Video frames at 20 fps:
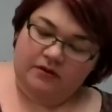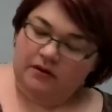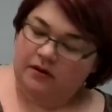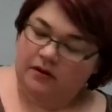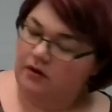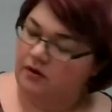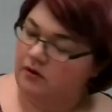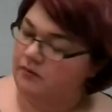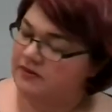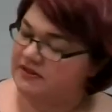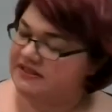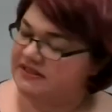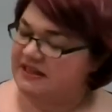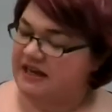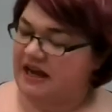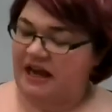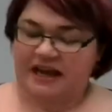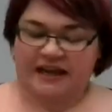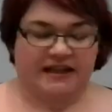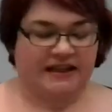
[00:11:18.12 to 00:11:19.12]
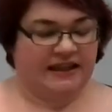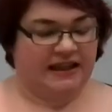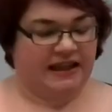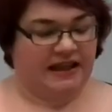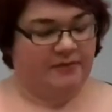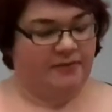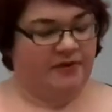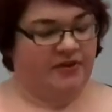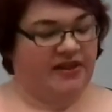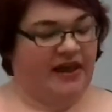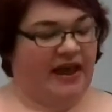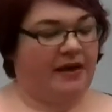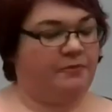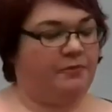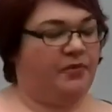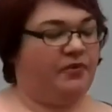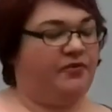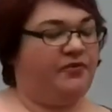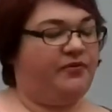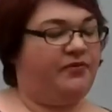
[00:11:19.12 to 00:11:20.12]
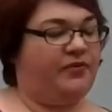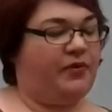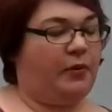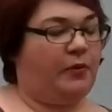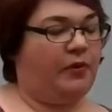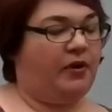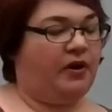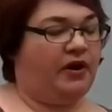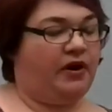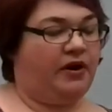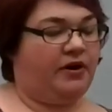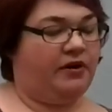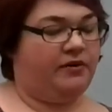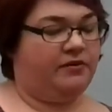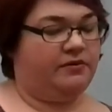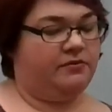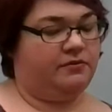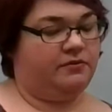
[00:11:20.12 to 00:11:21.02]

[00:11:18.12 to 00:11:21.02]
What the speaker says: Oh, what did I label that before?